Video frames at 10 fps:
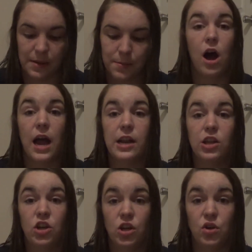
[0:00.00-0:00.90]
On
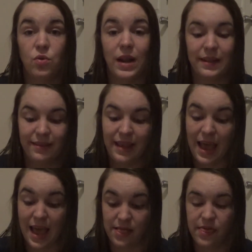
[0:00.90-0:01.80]
June
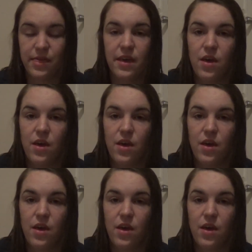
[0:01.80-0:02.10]
10th,